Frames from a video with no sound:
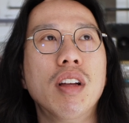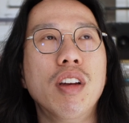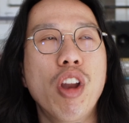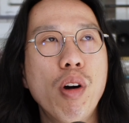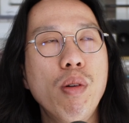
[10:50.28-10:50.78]

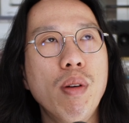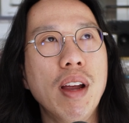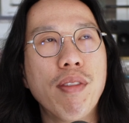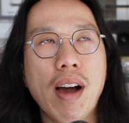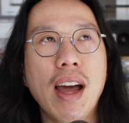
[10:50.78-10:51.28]
know
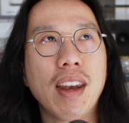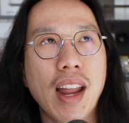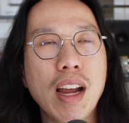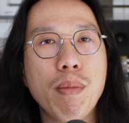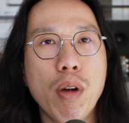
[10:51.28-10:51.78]
if i
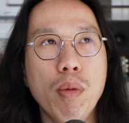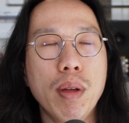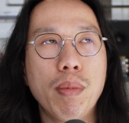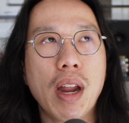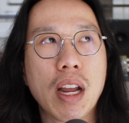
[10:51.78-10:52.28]
like
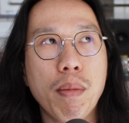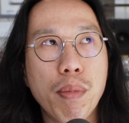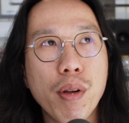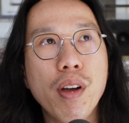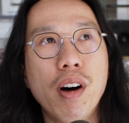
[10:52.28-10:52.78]
moby but i can
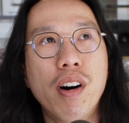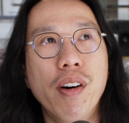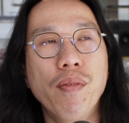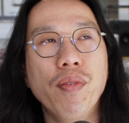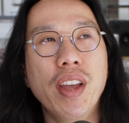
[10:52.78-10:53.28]
put it
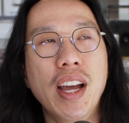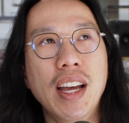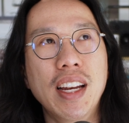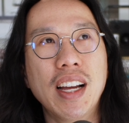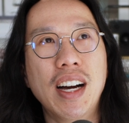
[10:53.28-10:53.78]
on
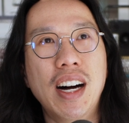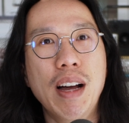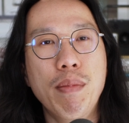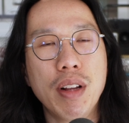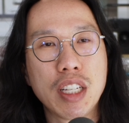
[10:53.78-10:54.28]
and
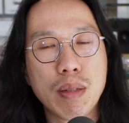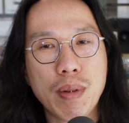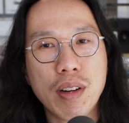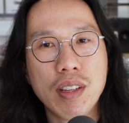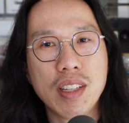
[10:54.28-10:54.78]
i'm
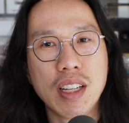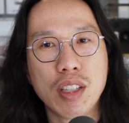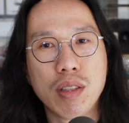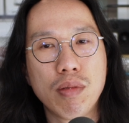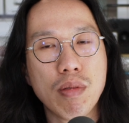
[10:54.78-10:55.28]

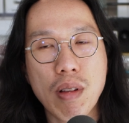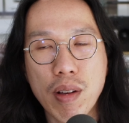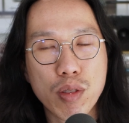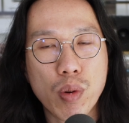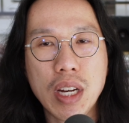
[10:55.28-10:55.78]
experiencing
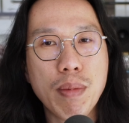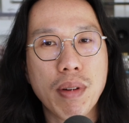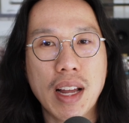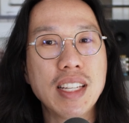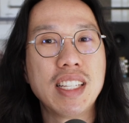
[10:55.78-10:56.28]
20
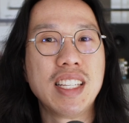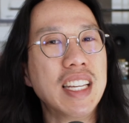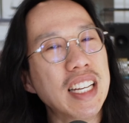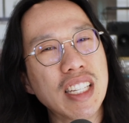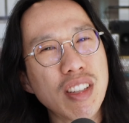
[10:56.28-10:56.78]
plus
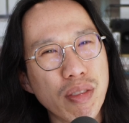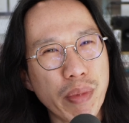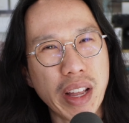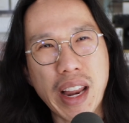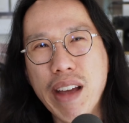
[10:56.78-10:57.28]
years of
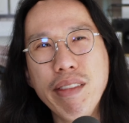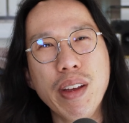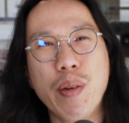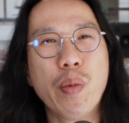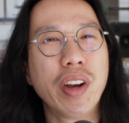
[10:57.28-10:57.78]
my life
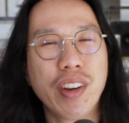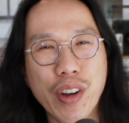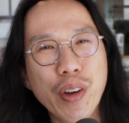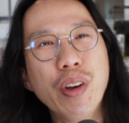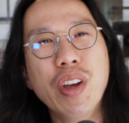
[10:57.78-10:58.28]
in one
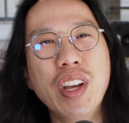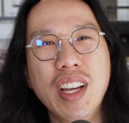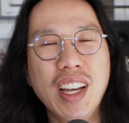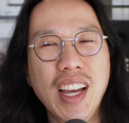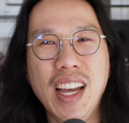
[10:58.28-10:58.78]
go
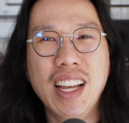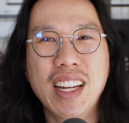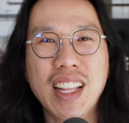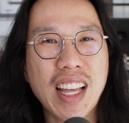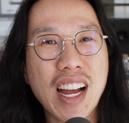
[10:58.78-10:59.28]

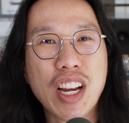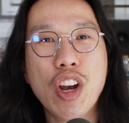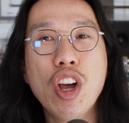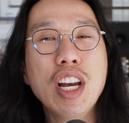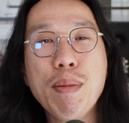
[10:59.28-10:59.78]
and that
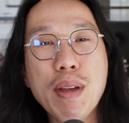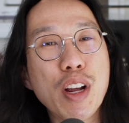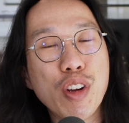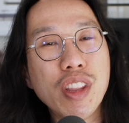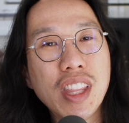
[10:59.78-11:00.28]
can only be a
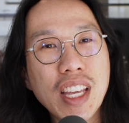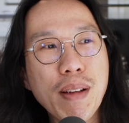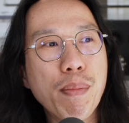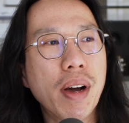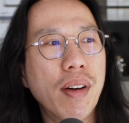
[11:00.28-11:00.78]
good
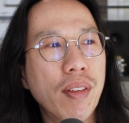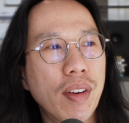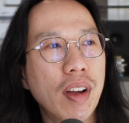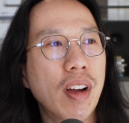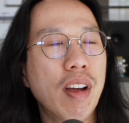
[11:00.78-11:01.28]
thing, but
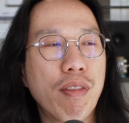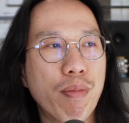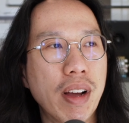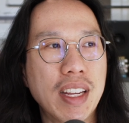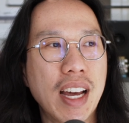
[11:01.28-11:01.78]
if my